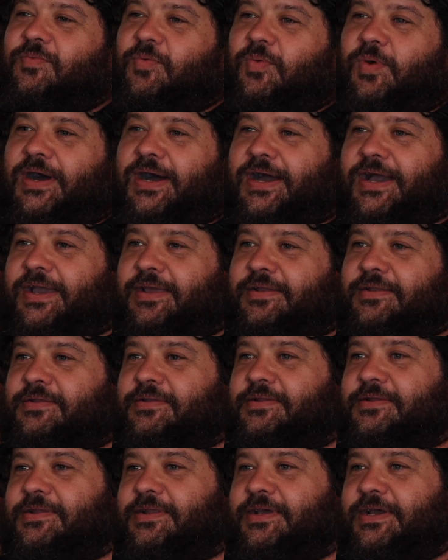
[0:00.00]

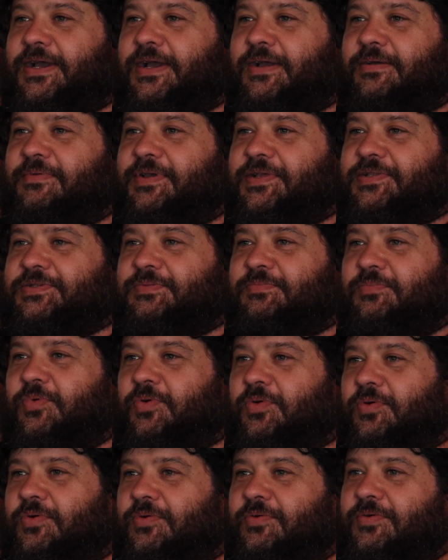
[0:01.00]
wine, it's
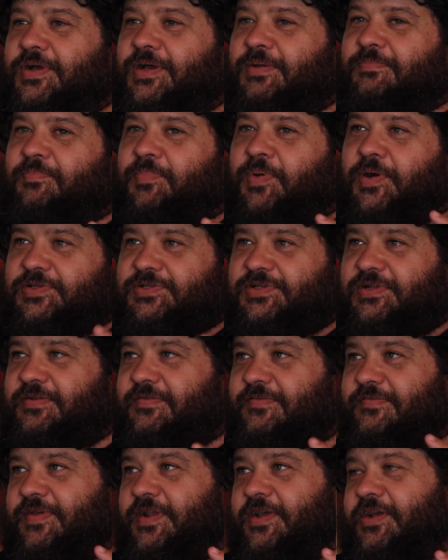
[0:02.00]
more a
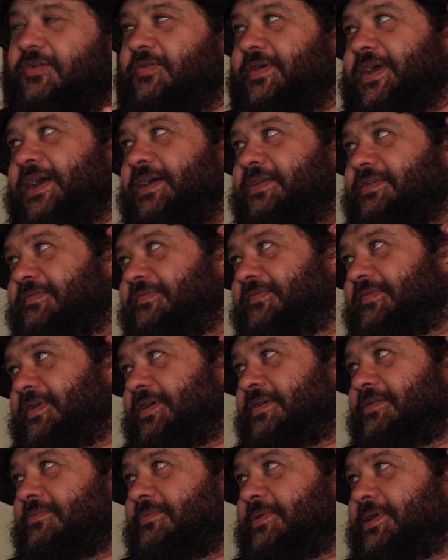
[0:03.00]
positive and a creative
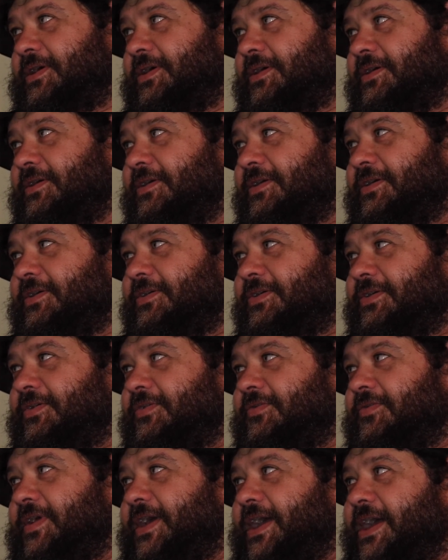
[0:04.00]
thing, where you
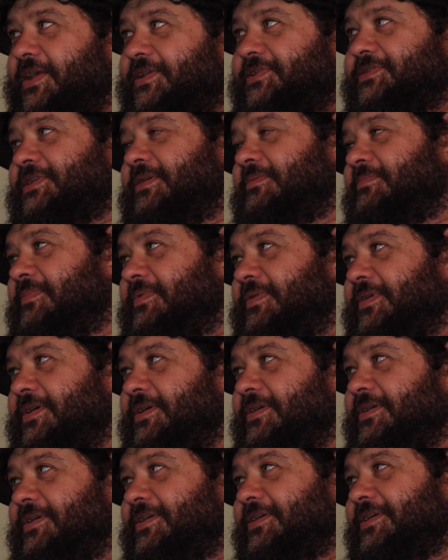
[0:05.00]
create
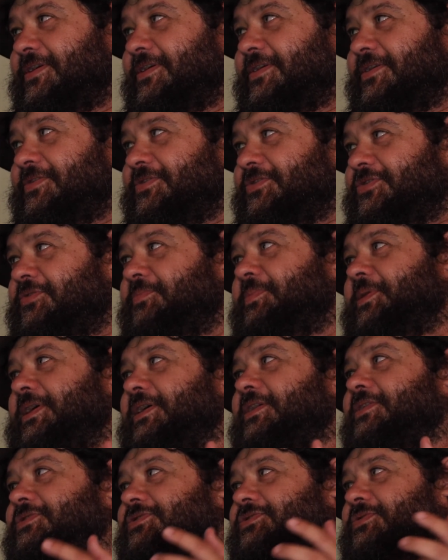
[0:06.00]
something to
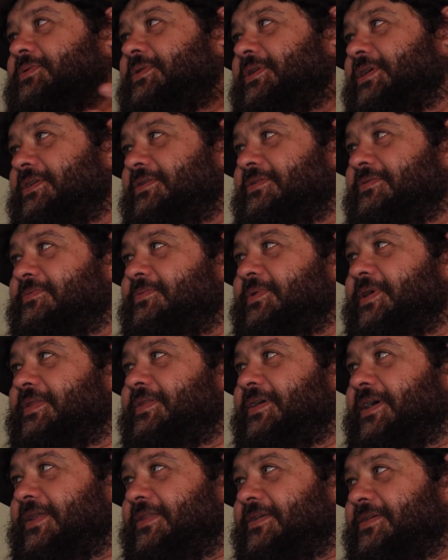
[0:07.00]
be enjoyed
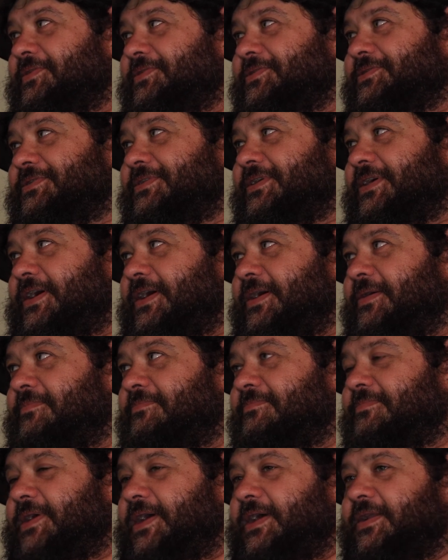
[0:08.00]
with others.
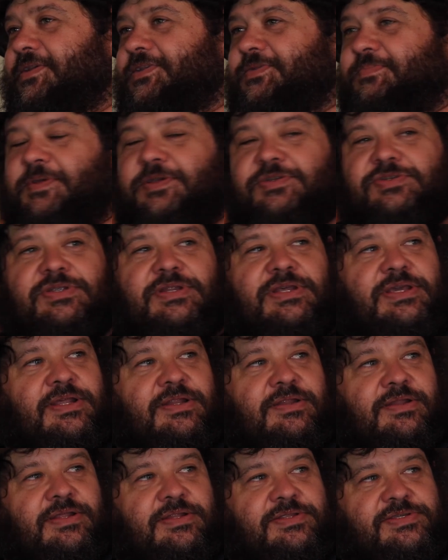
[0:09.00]
And especially
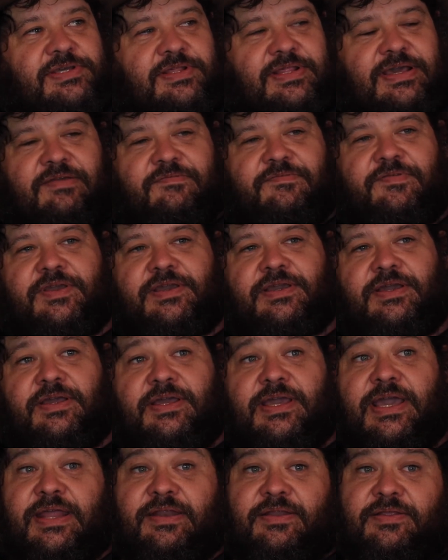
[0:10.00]
in South Africa
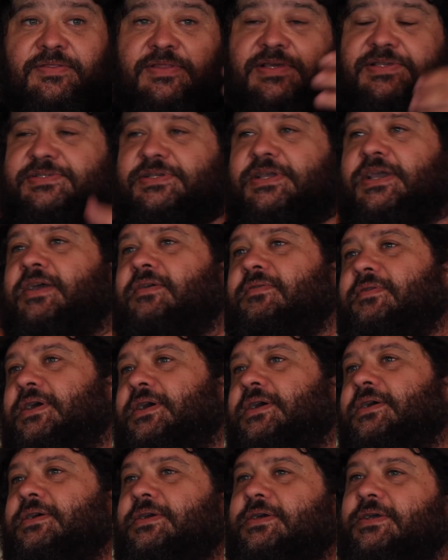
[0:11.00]
and in this
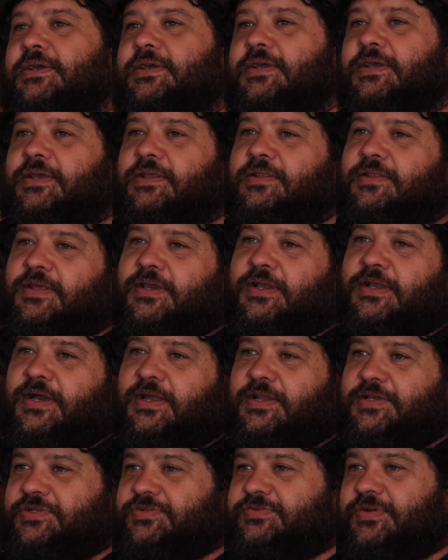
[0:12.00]
area, in the
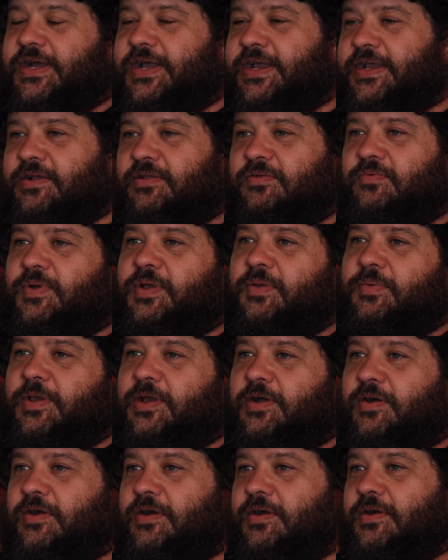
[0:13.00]
Agulhas Triangle where we
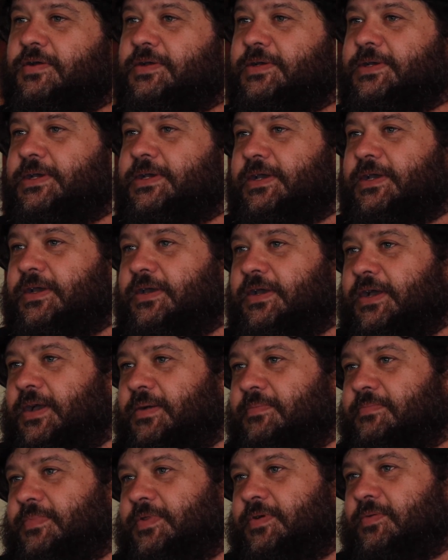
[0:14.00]
are,
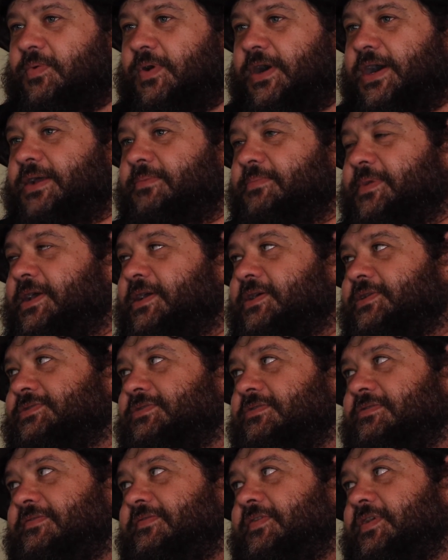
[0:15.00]
the winemakers
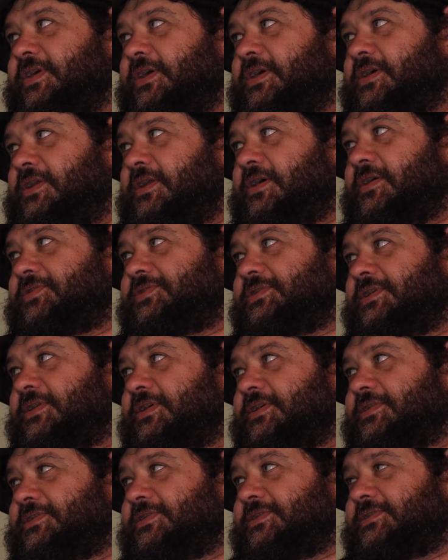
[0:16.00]
are a very closely
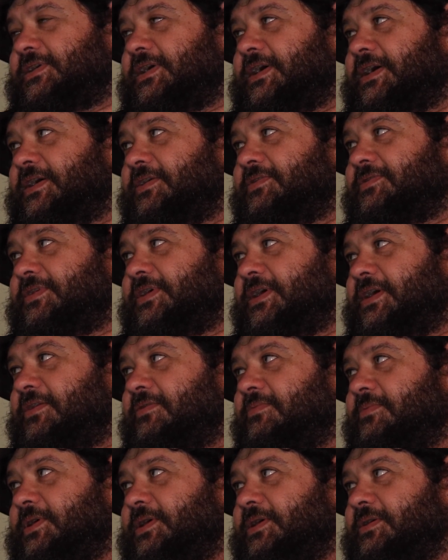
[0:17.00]
knit society,
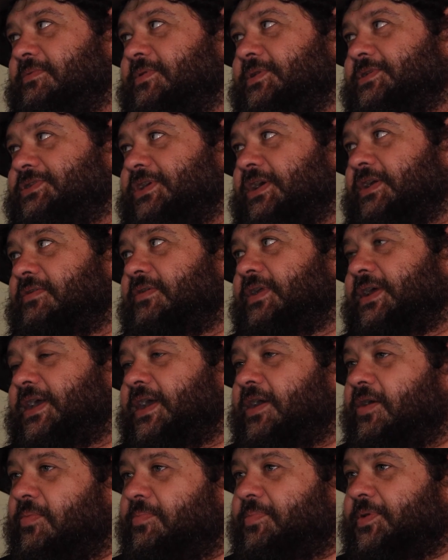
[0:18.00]
and we generally
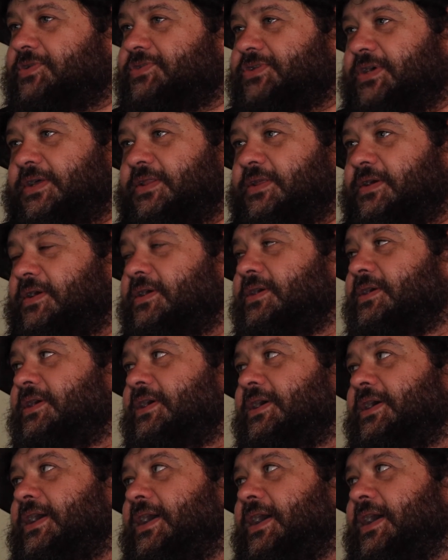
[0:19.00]
help each other.
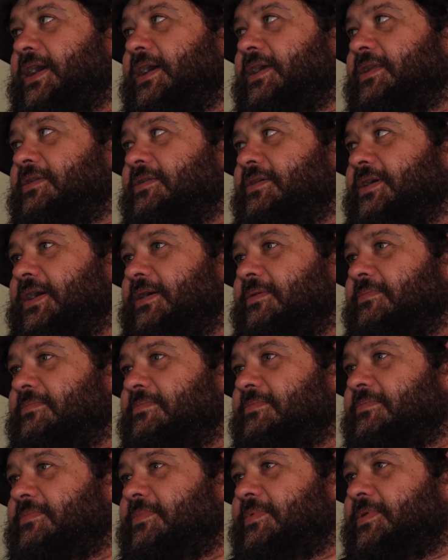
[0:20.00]
And
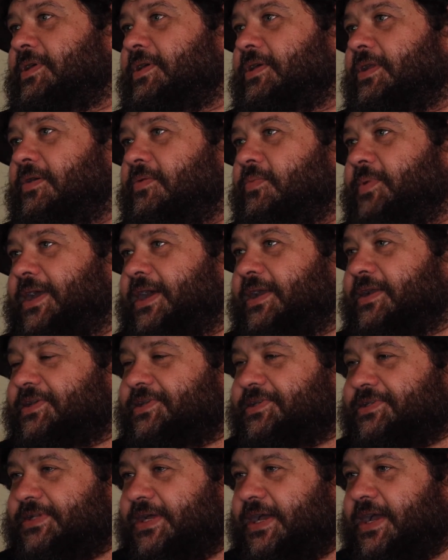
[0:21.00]
you know, we
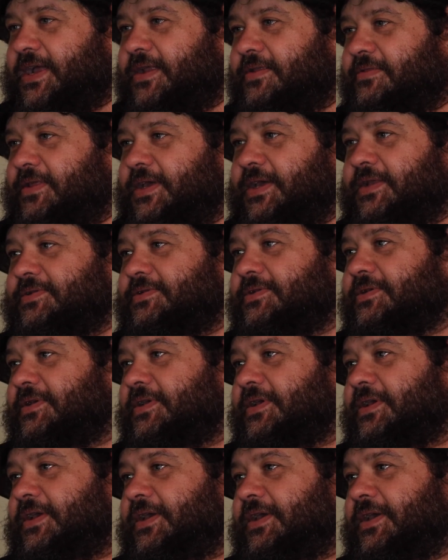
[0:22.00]
understand that
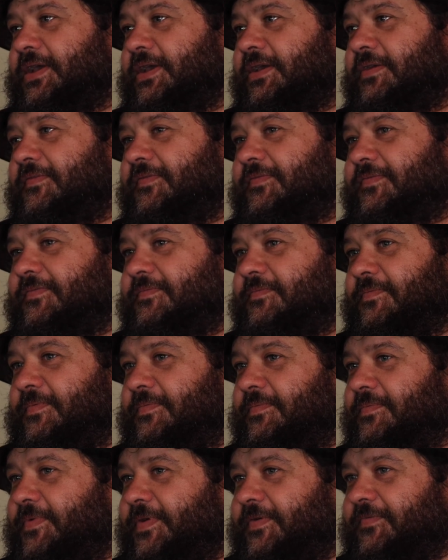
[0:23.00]
if
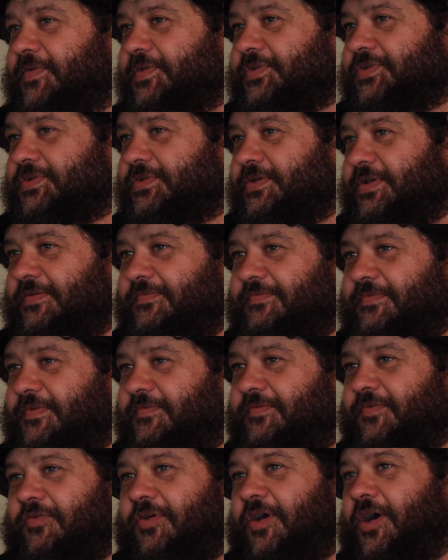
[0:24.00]

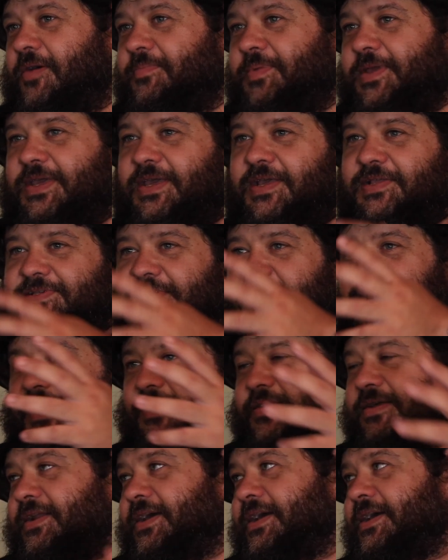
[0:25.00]
Rabie gets
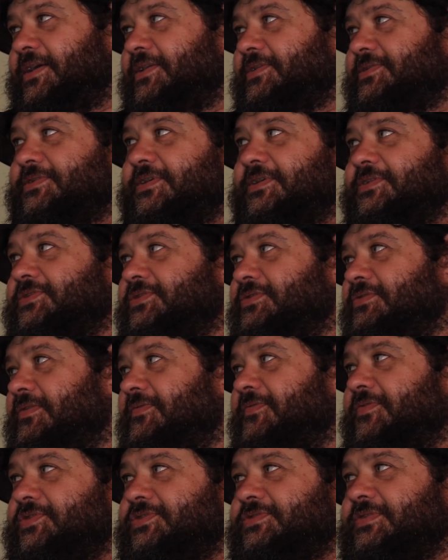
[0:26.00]
accolades, it's good
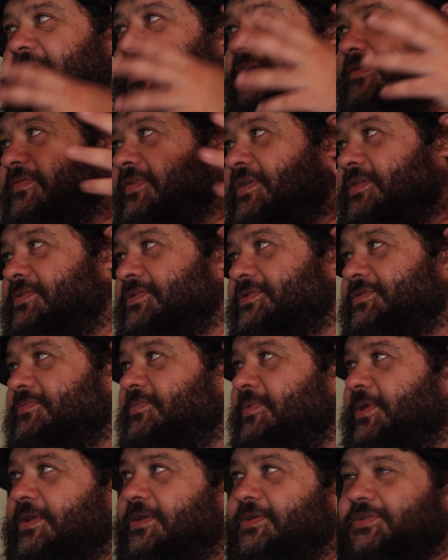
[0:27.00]
for Strandveld as
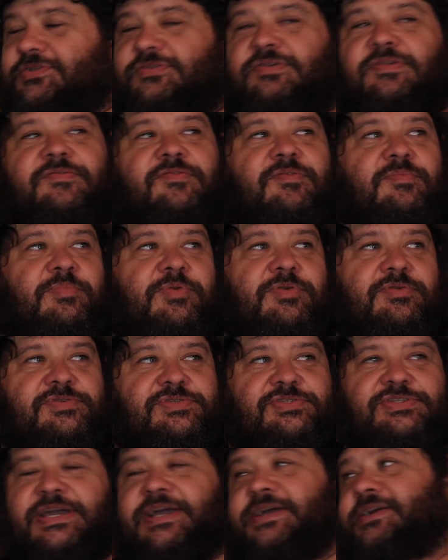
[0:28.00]
well. It's good for Bruce
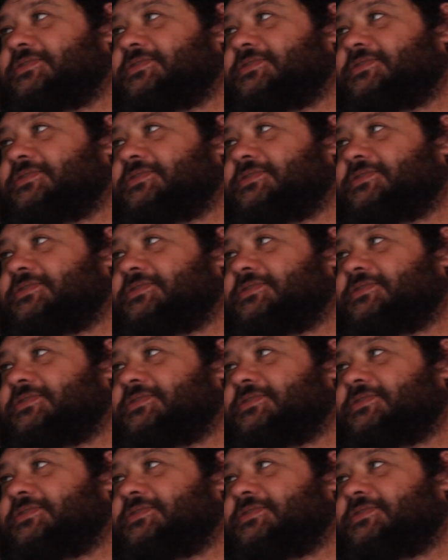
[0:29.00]
Jack